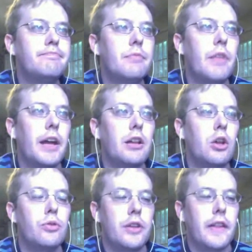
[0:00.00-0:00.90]
like
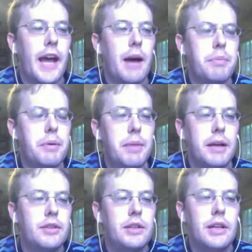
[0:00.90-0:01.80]
closing the gap
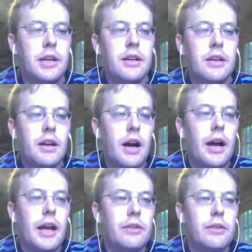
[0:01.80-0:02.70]
basically
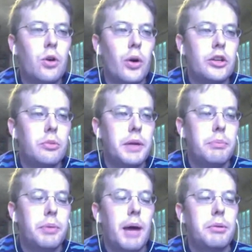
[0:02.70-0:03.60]
is going to be
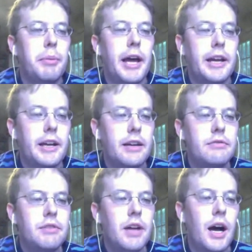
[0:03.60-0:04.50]
problematic.
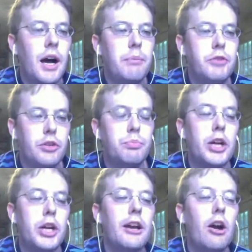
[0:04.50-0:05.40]
Just
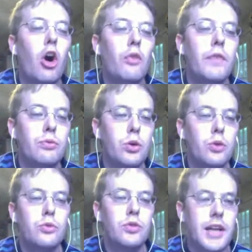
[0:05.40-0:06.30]
bringing all these
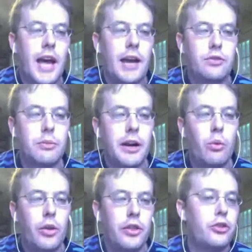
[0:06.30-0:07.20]
wounds and attacks to
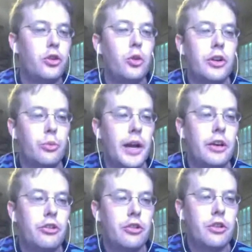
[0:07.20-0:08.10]
bear with a 2-inch
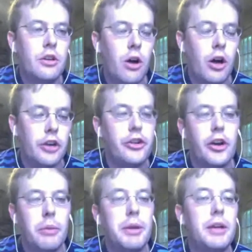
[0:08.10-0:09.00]
range on a
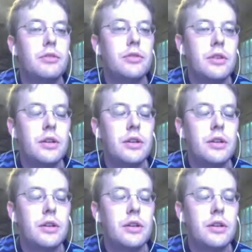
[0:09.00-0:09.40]
chariot base.